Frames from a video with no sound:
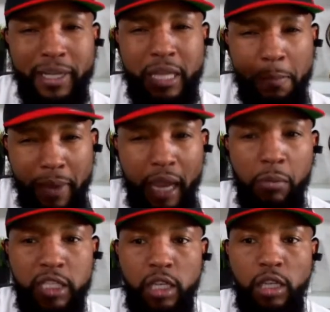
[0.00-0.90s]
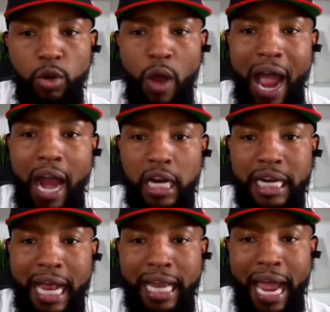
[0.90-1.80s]
But the payment's a little higher
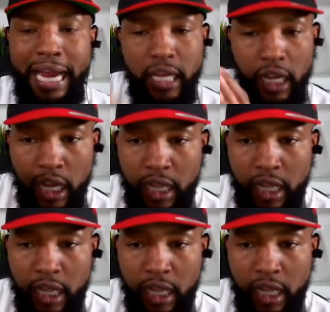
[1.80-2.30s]
than I like.